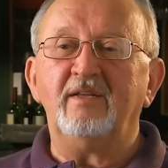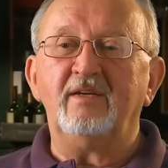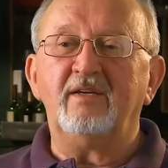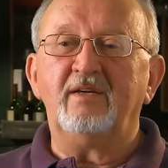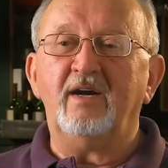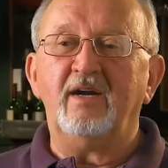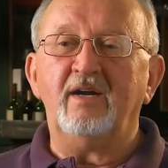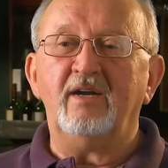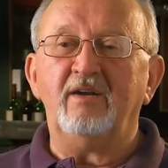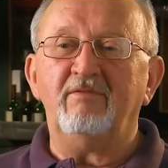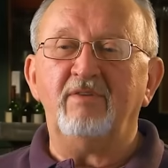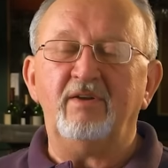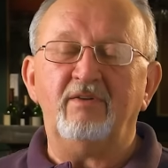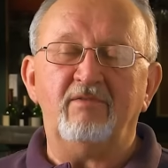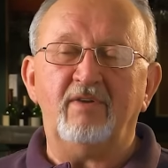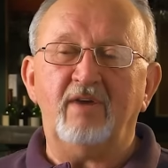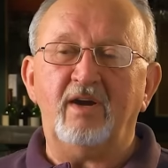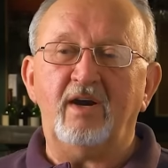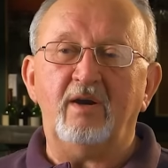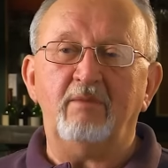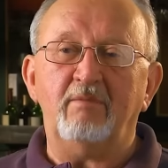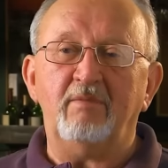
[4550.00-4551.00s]
the kind of
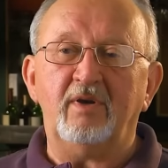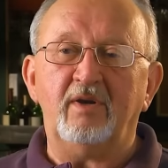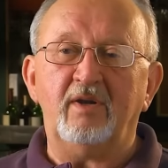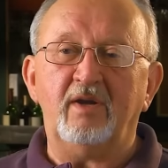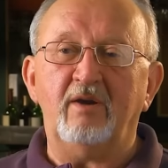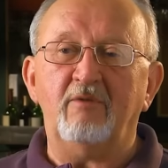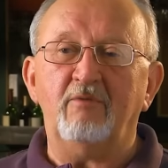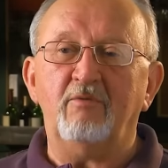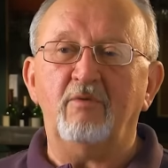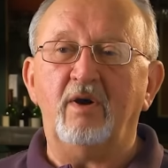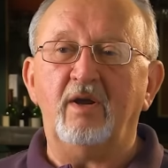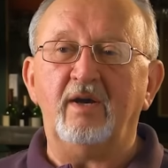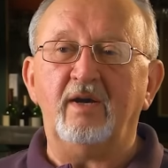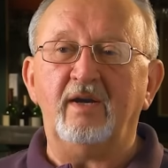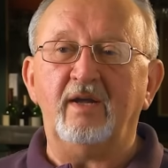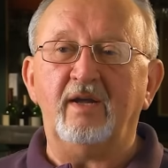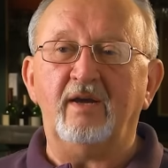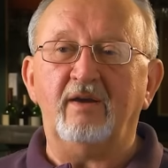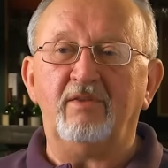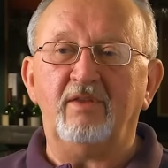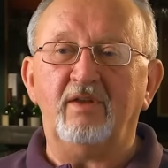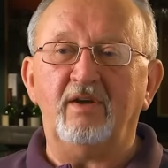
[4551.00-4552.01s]
environment I wanted
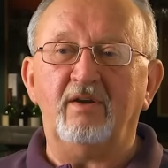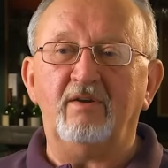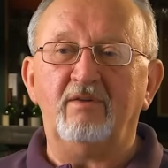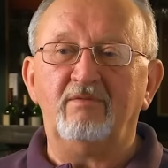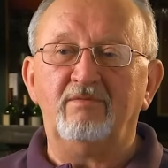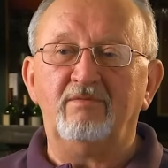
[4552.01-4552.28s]
out there.